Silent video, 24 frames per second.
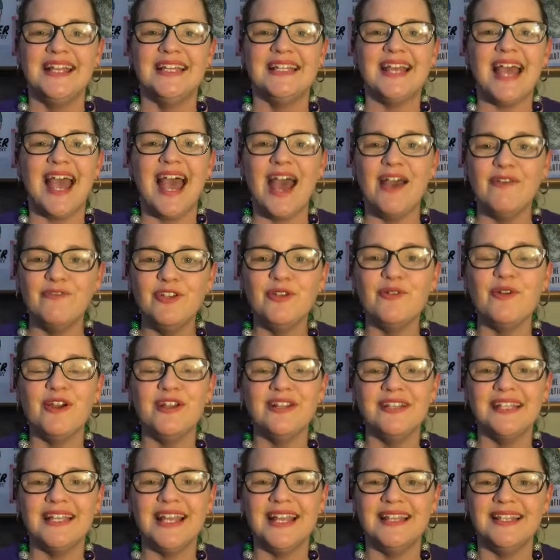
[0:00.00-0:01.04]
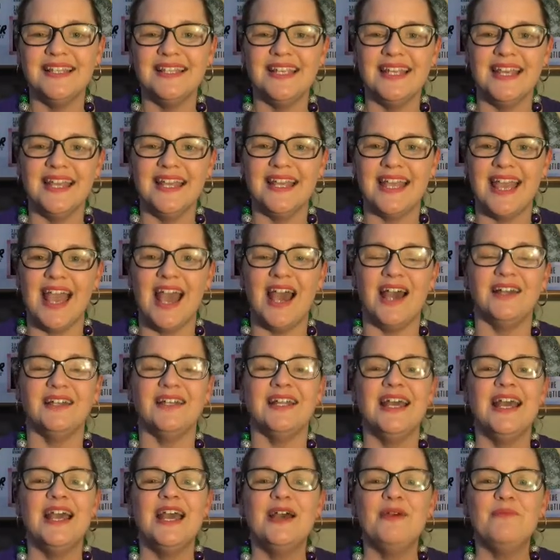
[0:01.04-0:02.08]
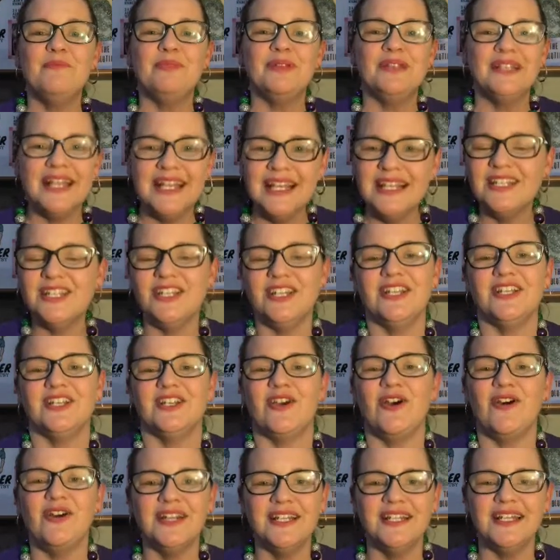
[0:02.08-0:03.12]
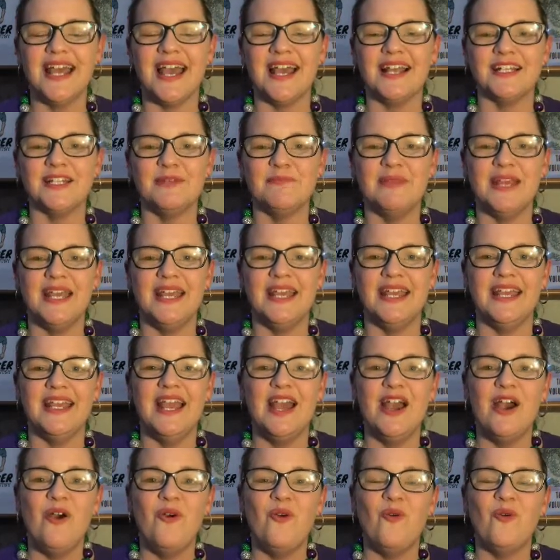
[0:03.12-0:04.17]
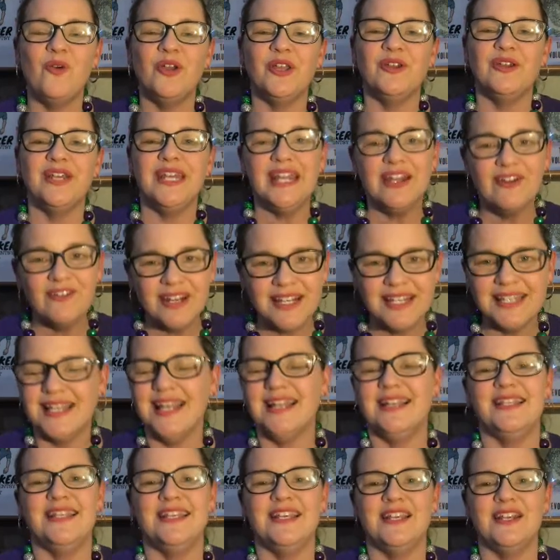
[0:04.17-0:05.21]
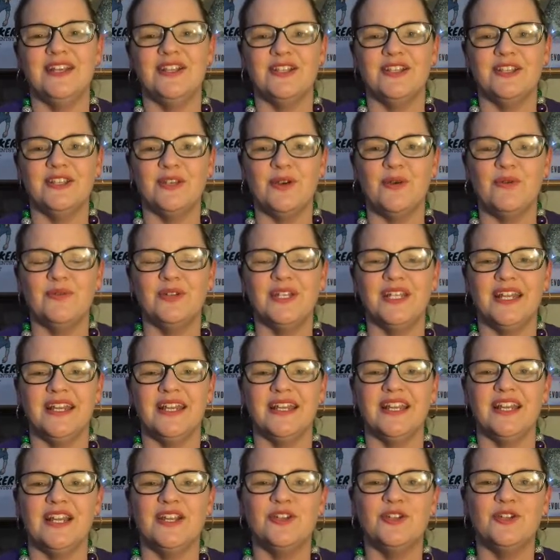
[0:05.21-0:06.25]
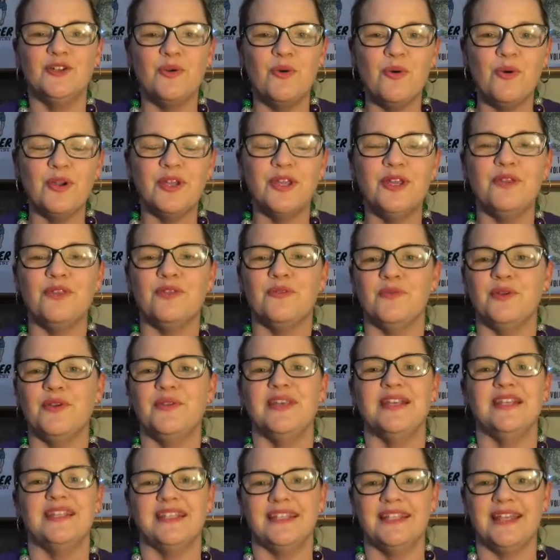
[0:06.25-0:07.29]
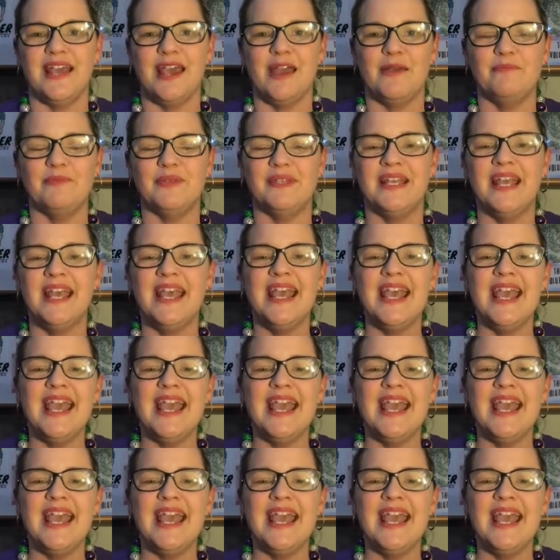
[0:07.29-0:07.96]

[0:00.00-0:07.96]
To have your own Scentsy account, please just contact me, or your nearest Scentsy consultant can talk you through the steps.